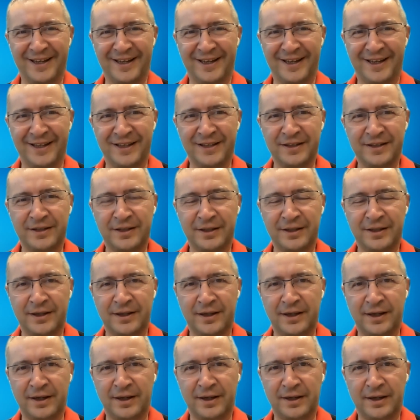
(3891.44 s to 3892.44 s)
And
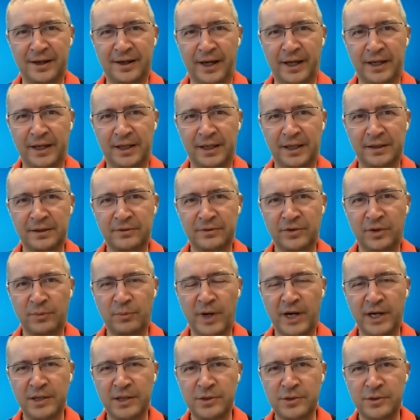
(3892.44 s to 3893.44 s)
I can
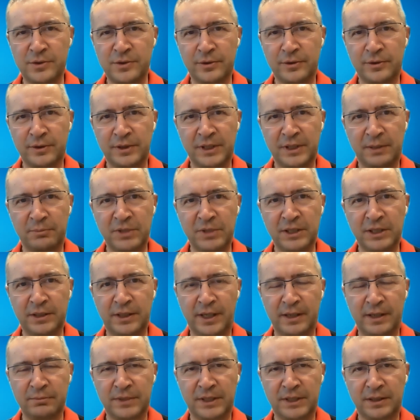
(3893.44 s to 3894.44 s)
remind you in the
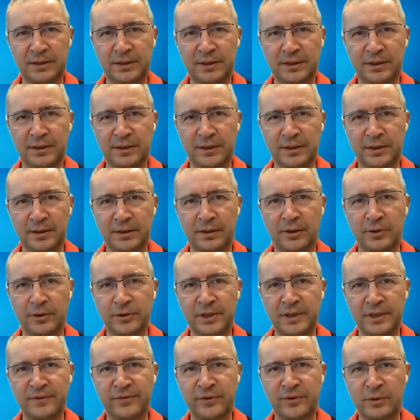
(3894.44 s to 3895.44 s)
meantime that all
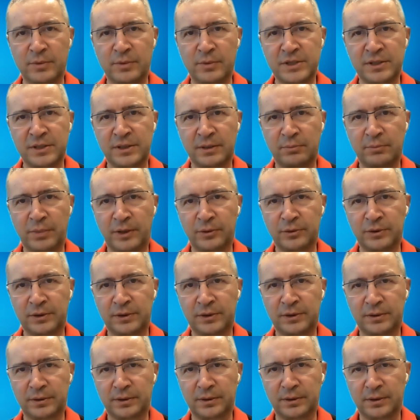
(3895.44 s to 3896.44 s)
the information about
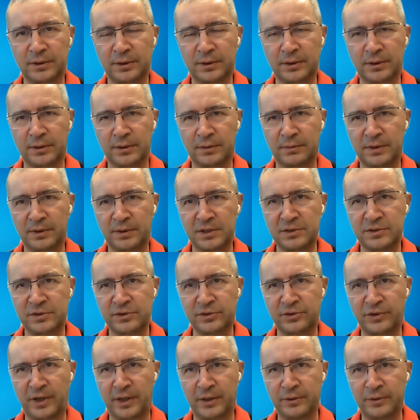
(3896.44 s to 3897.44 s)

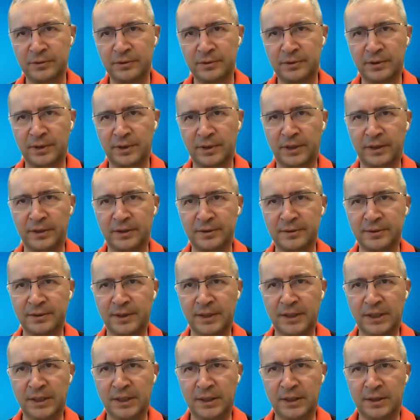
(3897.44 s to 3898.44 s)
this round are
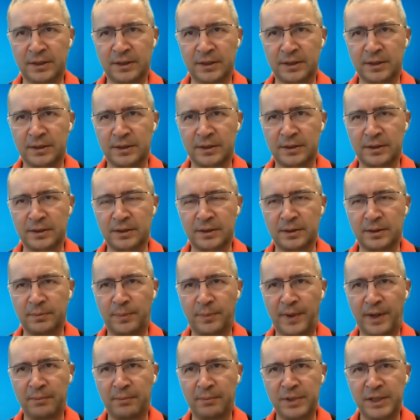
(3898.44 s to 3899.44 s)

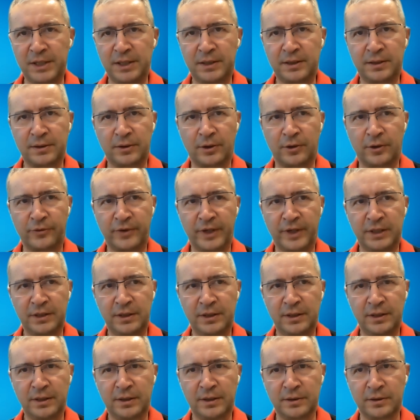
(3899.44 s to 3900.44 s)
public
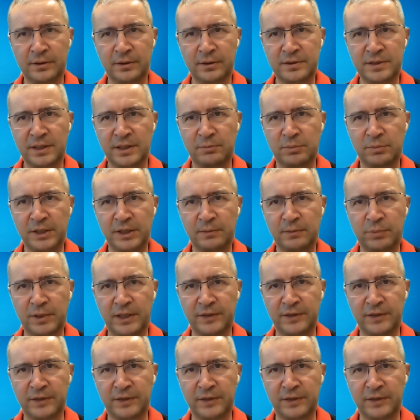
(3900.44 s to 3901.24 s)
already on SeedBlink